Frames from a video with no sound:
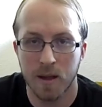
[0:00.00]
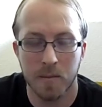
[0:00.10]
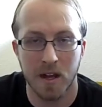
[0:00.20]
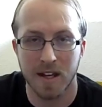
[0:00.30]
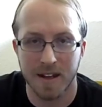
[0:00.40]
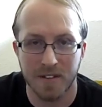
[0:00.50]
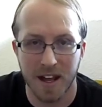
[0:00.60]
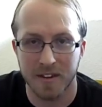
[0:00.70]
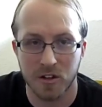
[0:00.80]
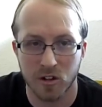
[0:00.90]
but I had never
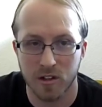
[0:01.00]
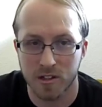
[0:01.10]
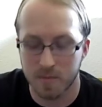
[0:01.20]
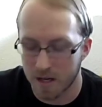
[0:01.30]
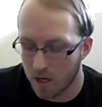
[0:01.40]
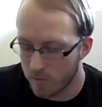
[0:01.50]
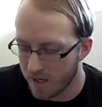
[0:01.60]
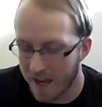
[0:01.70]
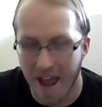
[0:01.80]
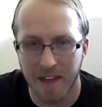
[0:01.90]
had the courage, but I
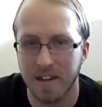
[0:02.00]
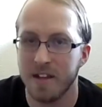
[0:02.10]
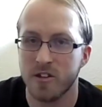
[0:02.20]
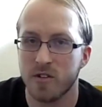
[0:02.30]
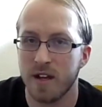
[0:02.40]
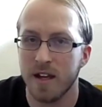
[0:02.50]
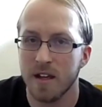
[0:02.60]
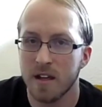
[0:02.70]
already had the injury.